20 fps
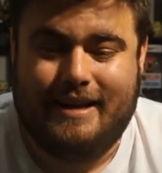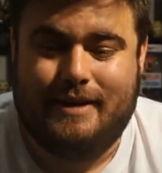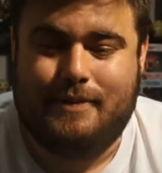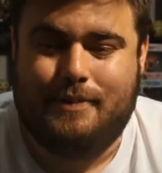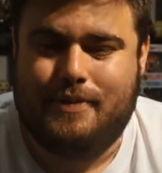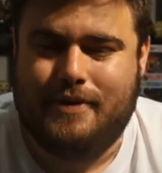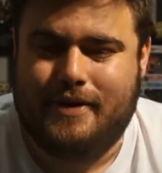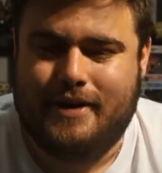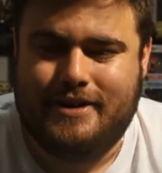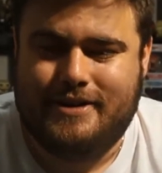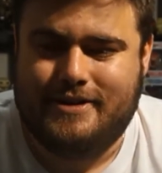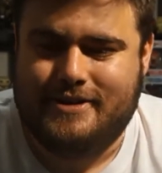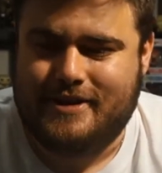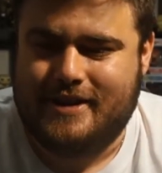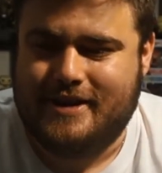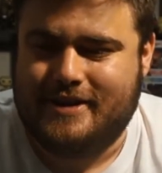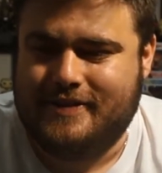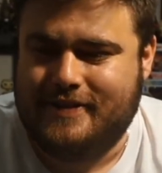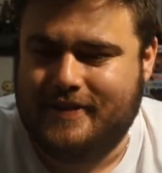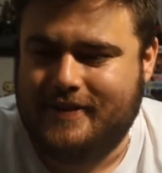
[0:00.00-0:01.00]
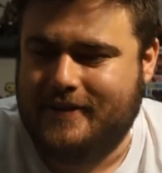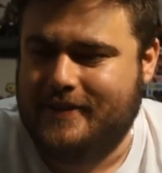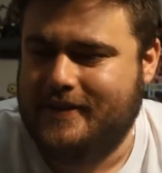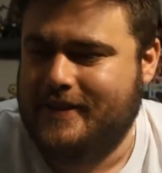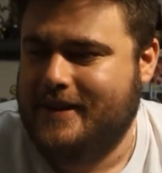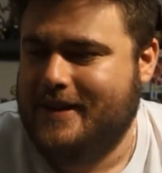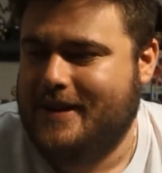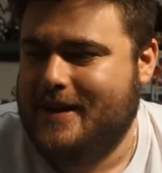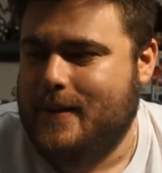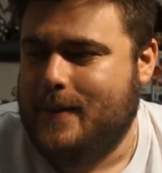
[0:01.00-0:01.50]
it's pretty stressful,
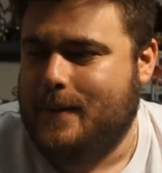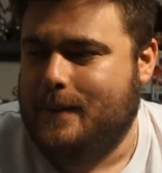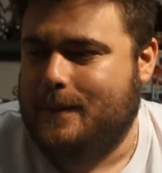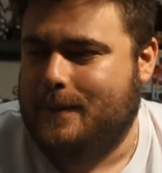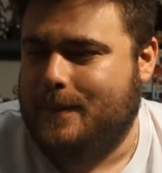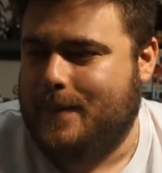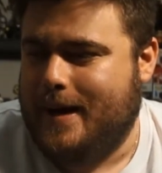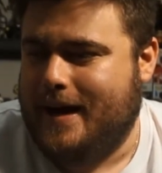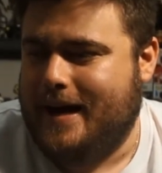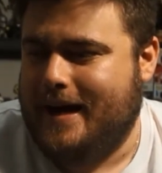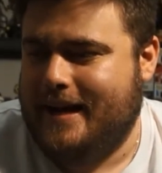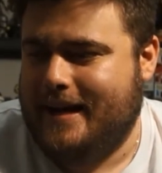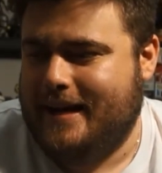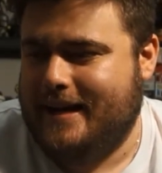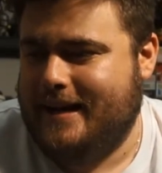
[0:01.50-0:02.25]
but